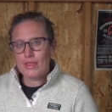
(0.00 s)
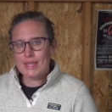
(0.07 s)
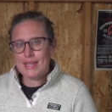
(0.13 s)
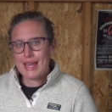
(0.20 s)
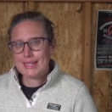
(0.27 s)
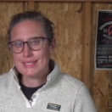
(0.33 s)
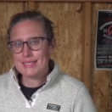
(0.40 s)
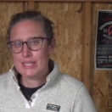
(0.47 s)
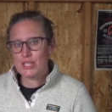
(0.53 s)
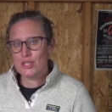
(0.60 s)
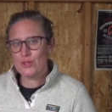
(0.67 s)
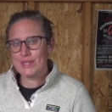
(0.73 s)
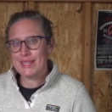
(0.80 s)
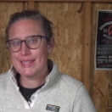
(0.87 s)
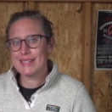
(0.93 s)
The next thing
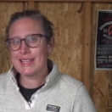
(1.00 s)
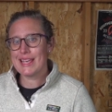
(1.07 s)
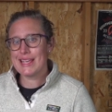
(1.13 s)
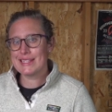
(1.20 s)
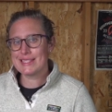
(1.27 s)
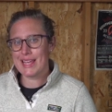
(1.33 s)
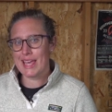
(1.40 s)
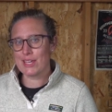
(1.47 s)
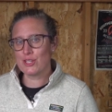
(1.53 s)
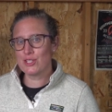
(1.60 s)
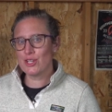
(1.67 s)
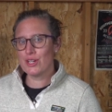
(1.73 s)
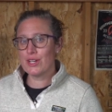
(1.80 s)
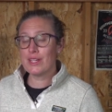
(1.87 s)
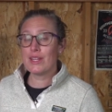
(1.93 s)
you need is a
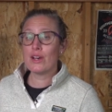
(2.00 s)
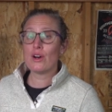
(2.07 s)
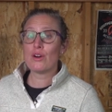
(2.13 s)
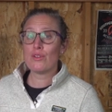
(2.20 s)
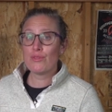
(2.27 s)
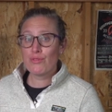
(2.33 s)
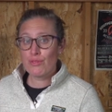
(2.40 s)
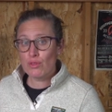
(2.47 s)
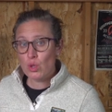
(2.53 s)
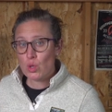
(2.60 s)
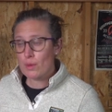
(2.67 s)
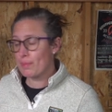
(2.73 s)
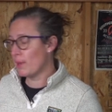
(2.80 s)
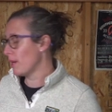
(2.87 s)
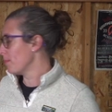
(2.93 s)
good
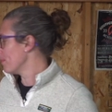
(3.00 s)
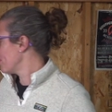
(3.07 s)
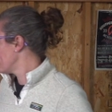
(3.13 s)
floor pump.